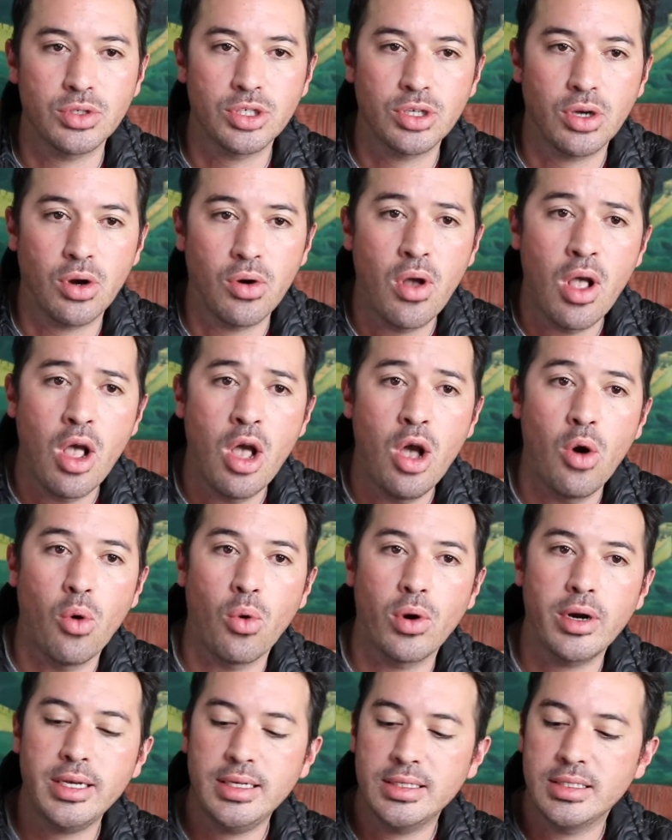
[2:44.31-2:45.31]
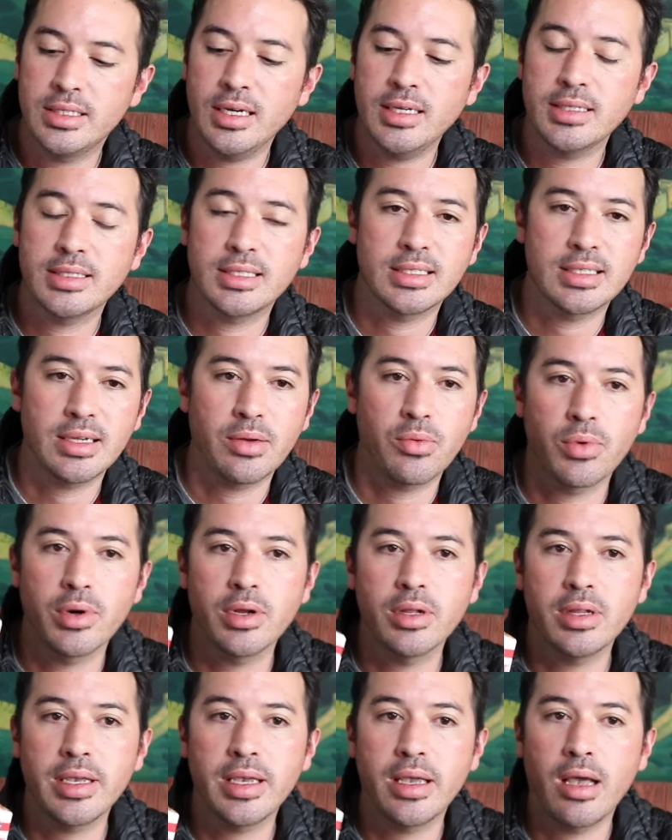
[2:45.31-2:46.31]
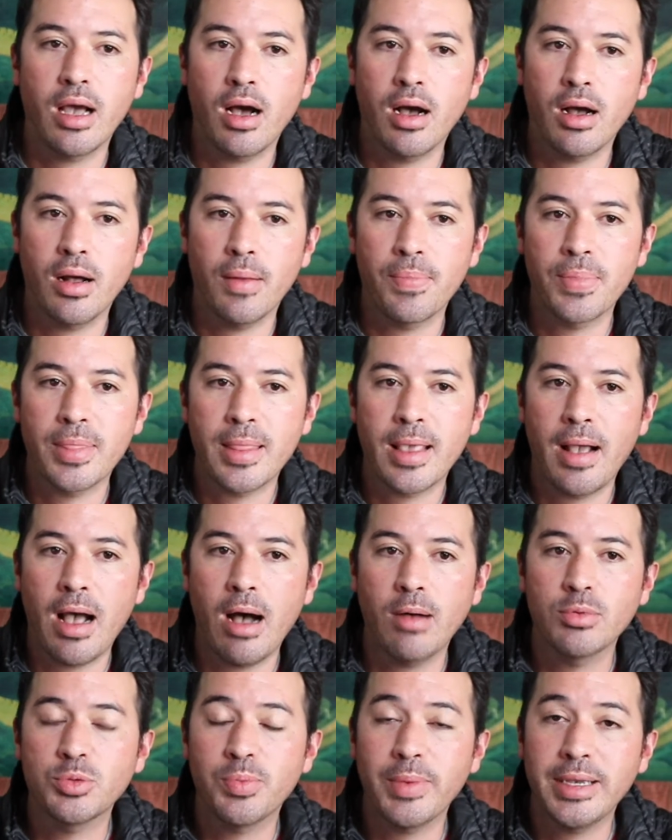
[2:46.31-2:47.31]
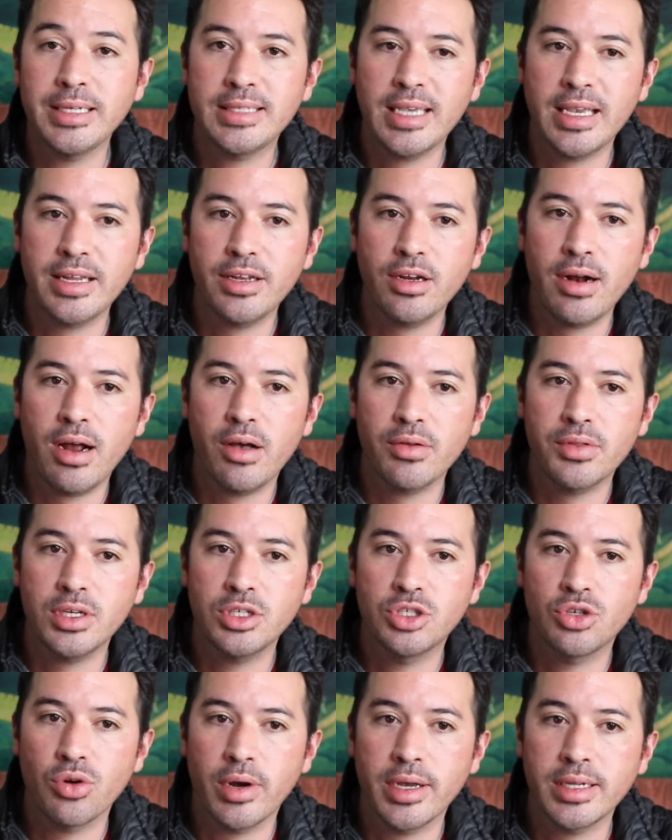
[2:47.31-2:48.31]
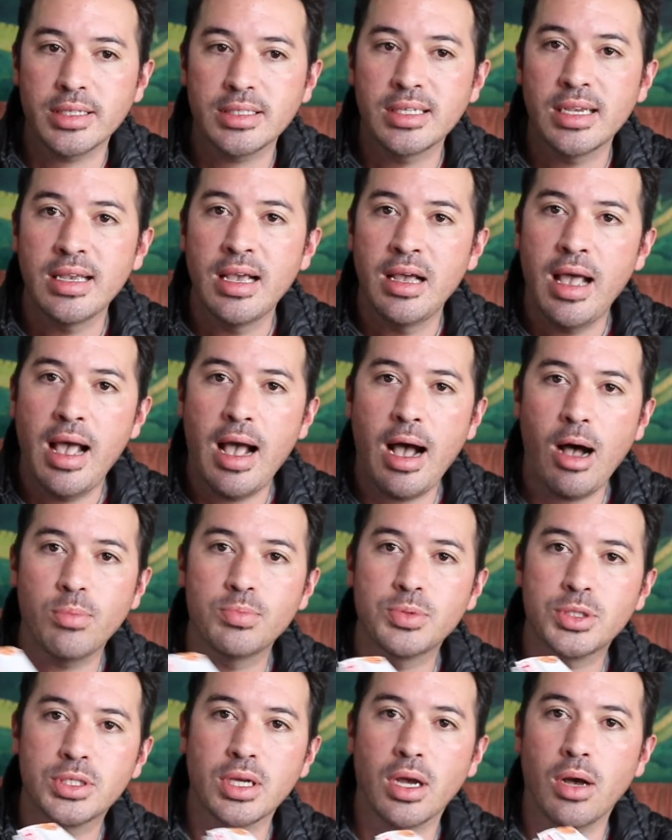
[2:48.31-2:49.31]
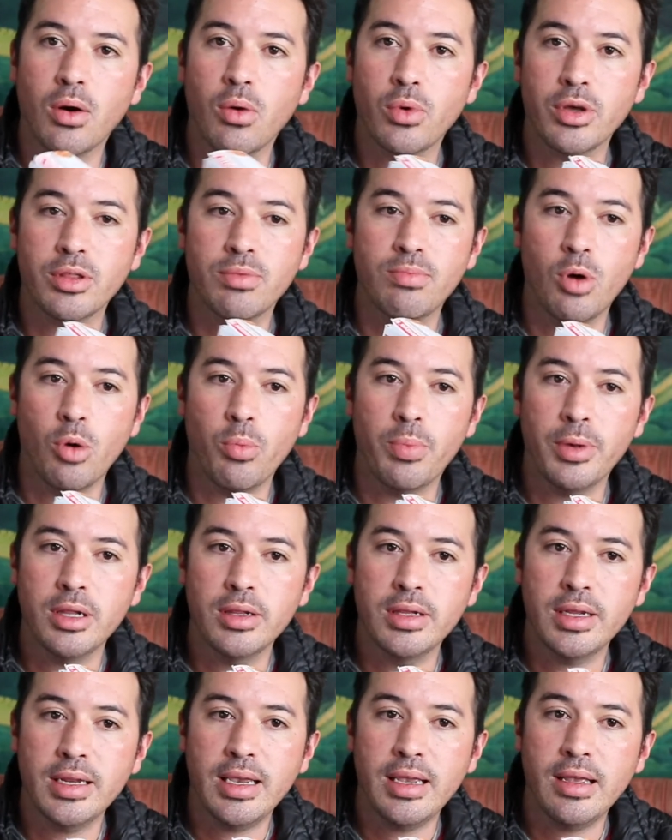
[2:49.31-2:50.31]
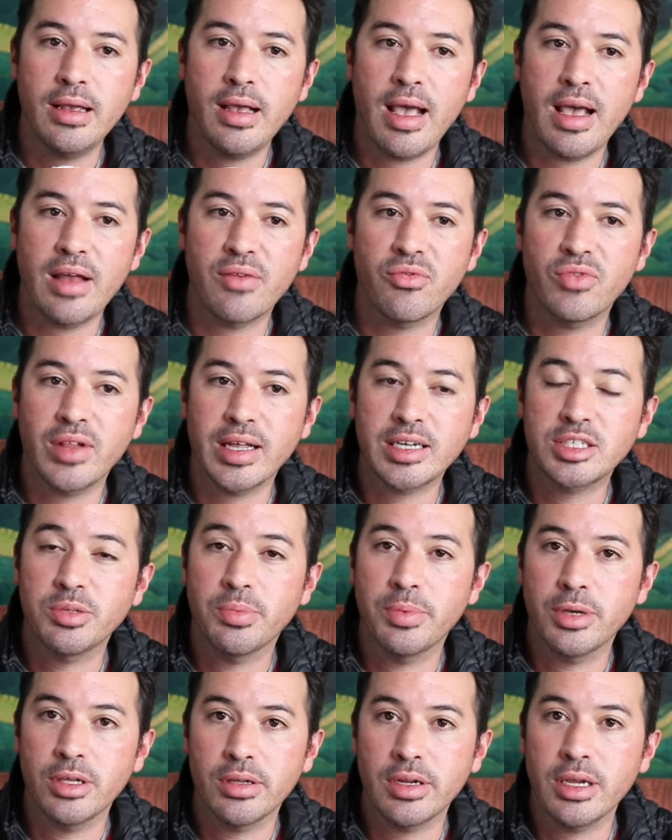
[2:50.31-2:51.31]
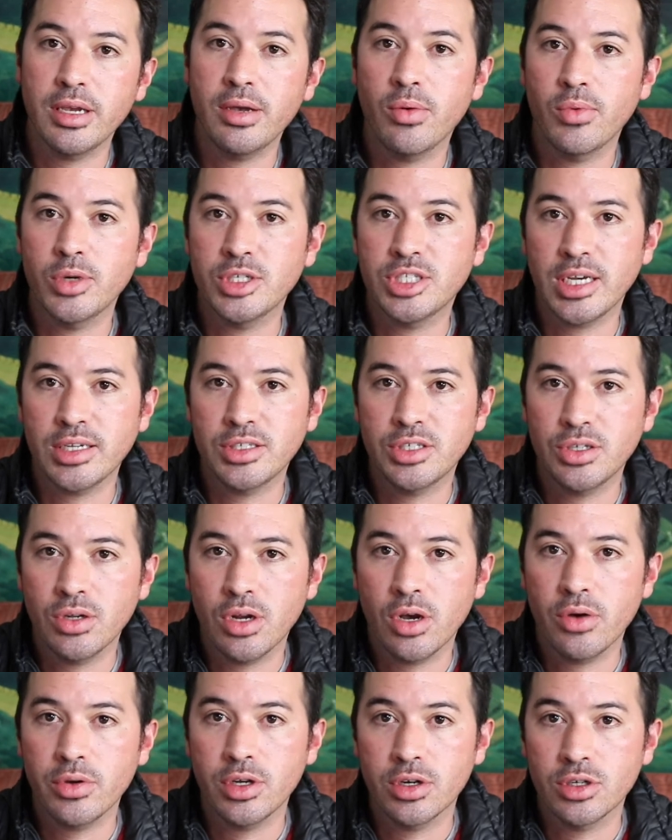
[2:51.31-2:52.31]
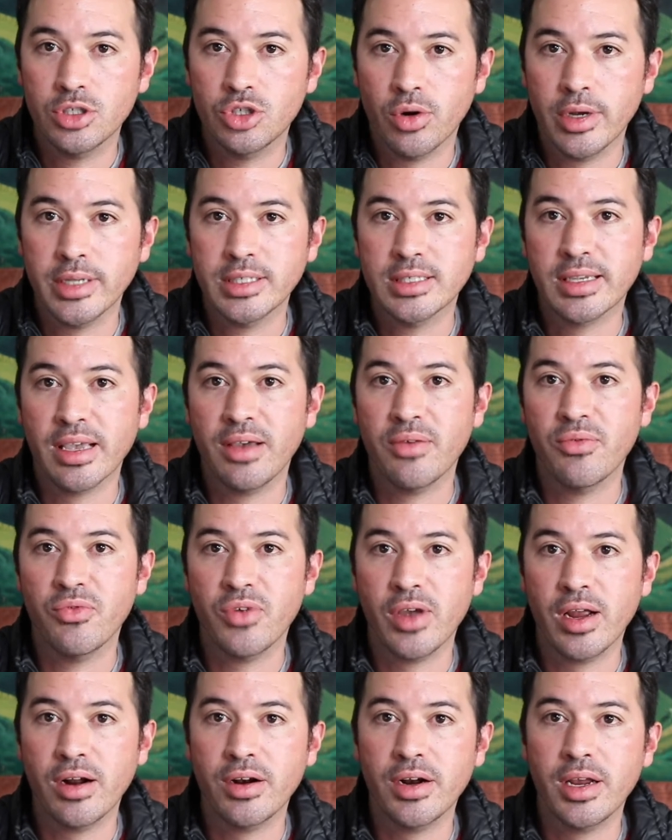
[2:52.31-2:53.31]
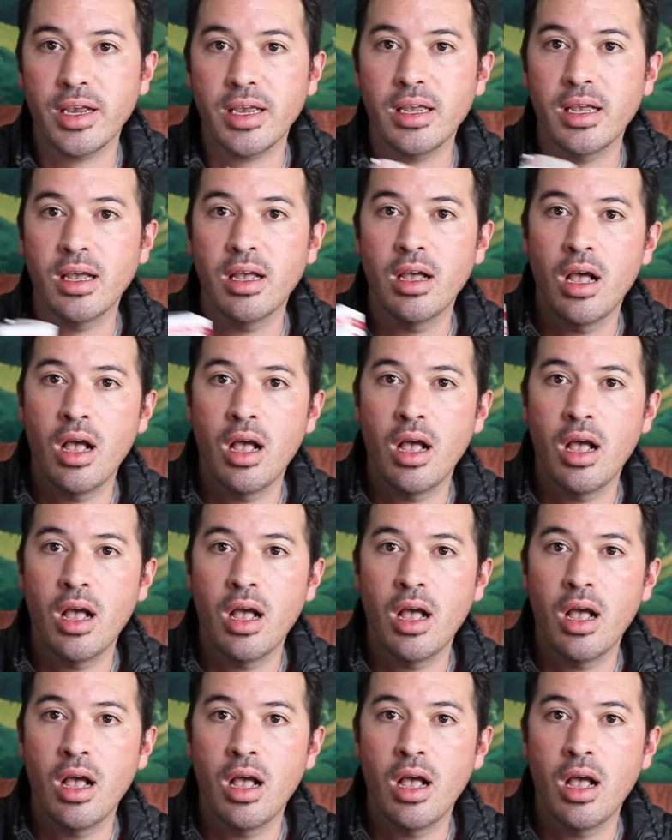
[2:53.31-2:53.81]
So what it does is it really helps maintain your healthy joints, helps with mobility and flexibility, which, as you know, your joints get very